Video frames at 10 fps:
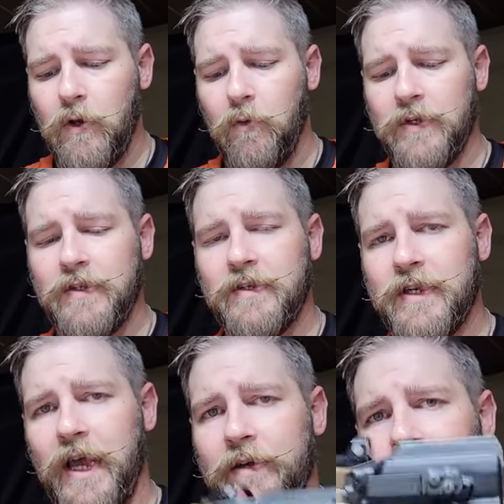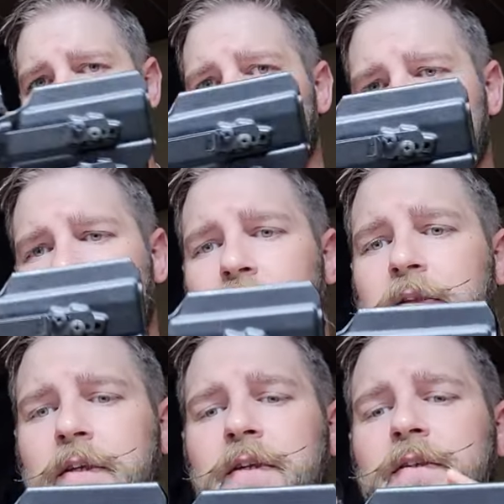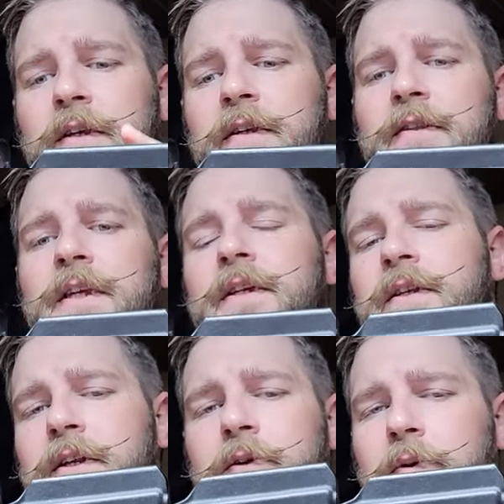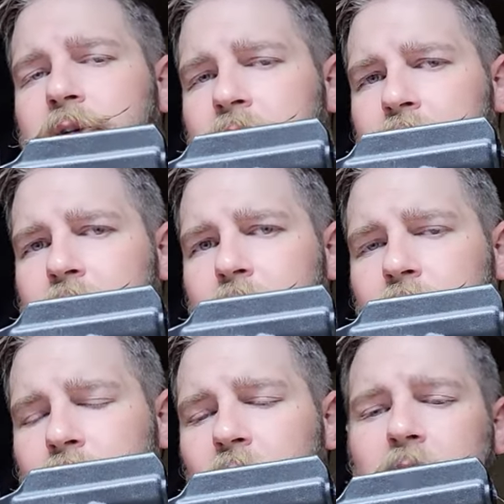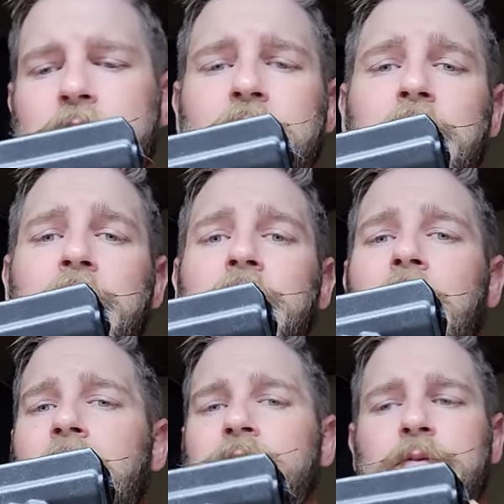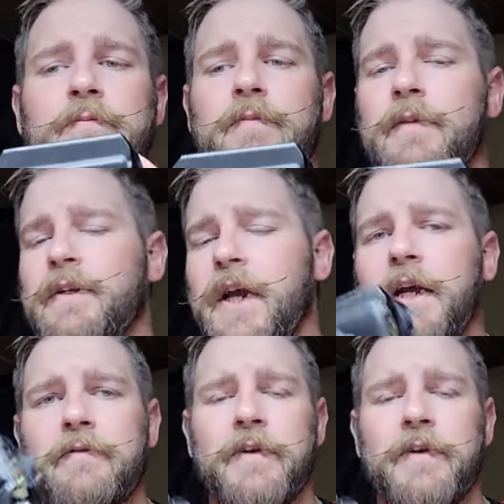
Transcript: was this guy. This is the Tenicor Certum Lux. I have an entire